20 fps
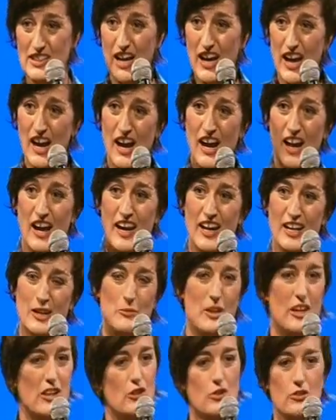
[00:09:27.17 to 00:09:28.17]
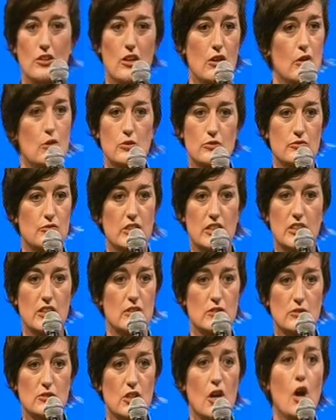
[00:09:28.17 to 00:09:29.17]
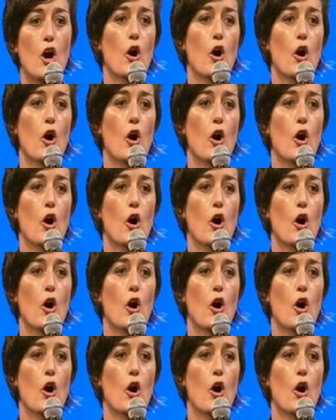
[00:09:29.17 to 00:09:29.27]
hi. And I'm like, you're not ordinary girls.